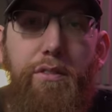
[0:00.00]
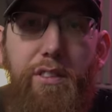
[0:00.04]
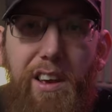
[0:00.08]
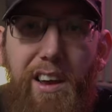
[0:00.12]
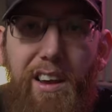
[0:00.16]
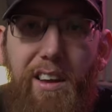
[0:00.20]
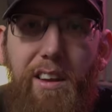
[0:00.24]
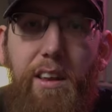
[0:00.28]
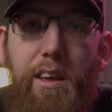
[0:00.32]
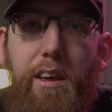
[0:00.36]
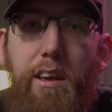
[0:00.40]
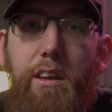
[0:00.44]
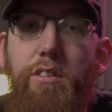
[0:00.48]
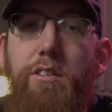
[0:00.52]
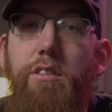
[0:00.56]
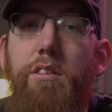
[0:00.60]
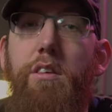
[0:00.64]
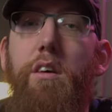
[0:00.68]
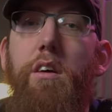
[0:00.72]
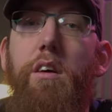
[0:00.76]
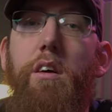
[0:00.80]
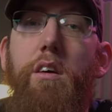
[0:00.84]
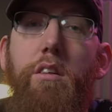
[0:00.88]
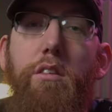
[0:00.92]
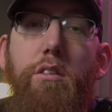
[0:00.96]

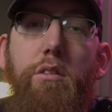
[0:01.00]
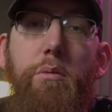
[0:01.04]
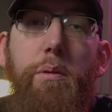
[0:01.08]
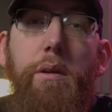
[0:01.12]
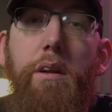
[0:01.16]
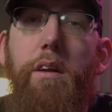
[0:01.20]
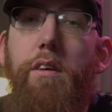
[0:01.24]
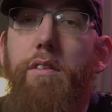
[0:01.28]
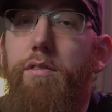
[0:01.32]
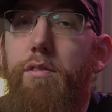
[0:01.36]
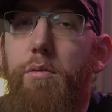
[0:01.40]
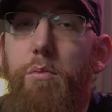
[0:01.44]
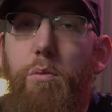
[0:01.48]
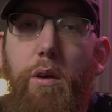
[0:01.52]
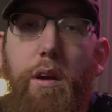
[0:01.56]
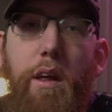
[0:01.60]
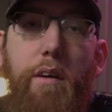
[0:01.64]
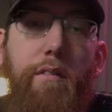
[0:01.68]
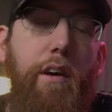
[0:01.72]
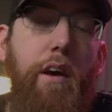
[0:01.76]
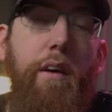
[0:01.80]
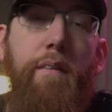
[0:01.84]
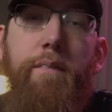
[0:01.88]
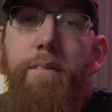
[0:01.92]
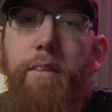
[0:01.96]
techniques, double lift
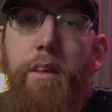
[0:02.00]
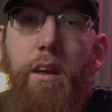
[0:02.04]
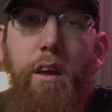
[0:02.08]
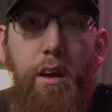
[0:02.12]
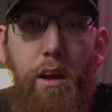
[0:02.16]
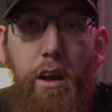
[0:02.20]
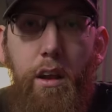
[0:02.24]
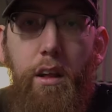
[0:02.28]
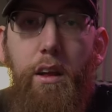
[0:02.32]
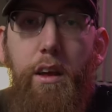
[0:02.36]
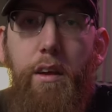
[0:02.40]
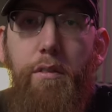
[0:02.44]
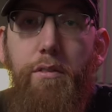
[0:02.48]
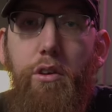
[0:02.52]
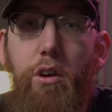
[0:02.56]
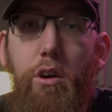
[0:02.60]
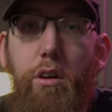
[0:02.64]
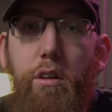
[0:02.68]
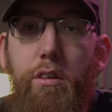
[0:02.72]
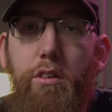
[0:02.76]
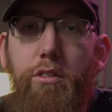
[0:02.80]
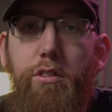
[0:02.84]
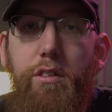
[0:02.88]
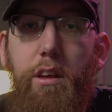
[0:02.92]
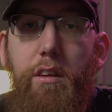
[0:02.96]
whatever, and it'll give you
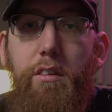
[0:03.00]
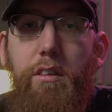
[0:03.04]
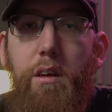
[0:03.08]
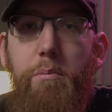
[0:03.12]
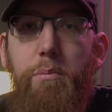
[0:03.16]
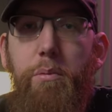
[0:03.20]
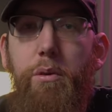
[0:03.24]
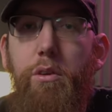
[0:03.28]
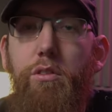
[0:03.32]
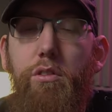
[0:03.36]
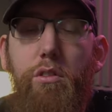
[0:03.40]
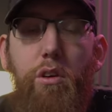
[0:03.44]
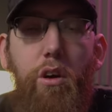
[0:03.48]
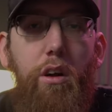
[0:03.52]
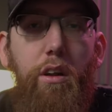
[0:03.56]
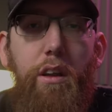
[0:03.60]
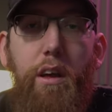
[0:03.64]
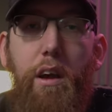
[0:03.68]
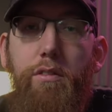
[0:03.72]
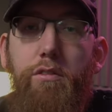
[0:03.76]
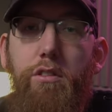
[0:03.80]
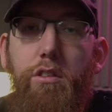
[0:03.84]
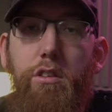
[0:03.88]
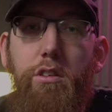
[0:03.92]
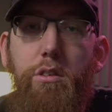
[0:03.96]
all those examples. All
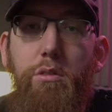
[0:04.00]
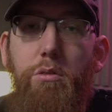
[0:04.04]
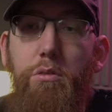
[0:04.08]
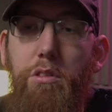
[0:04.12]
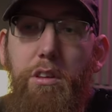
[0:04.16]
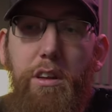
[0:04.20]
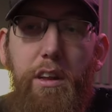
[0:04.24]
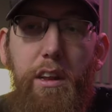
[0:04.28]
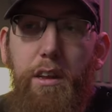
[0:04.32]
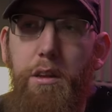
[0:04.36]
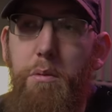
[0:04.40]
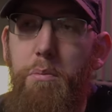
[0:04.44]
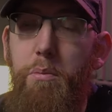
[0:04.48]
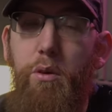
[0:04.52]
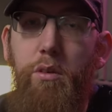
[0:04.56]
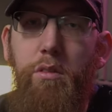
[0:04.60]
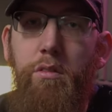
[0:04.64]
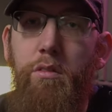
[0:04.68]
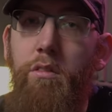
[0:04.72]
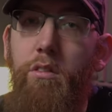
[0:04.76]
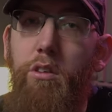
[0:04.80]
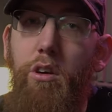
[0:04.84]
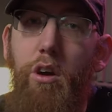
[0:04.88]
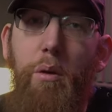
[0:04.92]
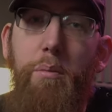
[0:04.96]
you have to do is click the
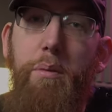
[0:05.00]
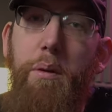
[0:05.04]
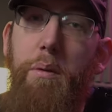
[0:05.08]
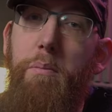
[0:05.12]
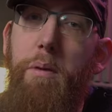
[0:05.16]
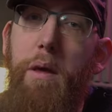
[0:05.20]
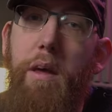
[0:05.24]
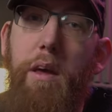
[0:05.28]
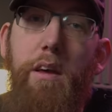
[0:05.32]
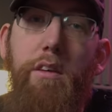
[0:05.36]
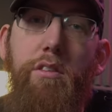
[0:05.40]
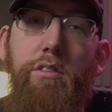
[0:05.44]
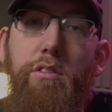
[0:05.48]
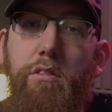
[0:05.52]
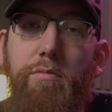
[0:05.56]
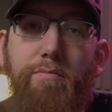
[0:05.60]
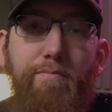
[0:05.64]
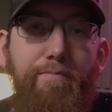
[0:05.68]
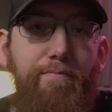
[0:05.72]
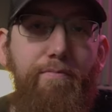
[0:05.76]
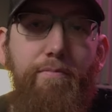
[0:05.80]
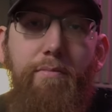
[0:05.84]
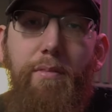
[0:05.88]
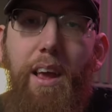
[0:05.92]
button, copy, paste.